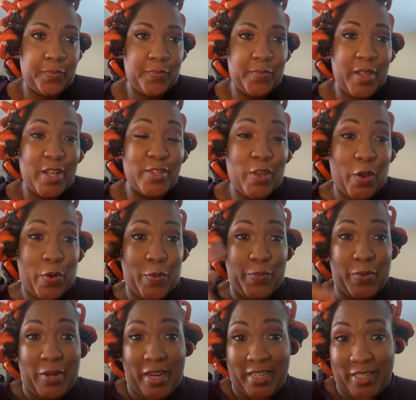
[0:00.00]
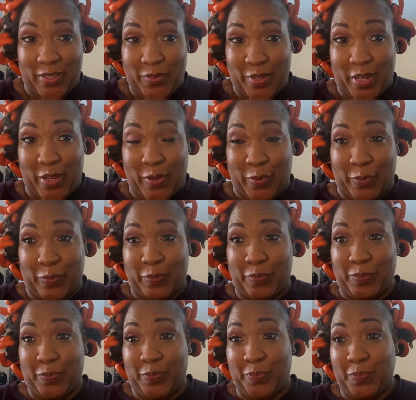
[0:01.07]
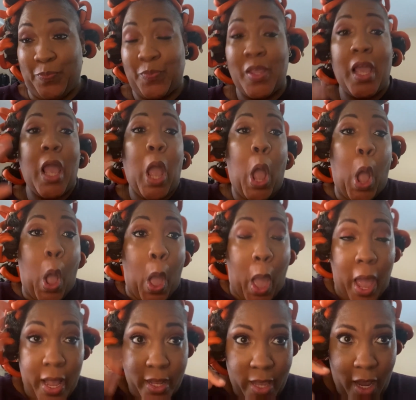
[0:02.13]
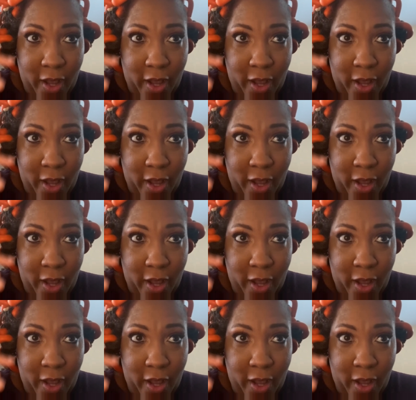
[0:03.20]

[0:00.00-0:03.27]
So I hope you liked this video. And yeah,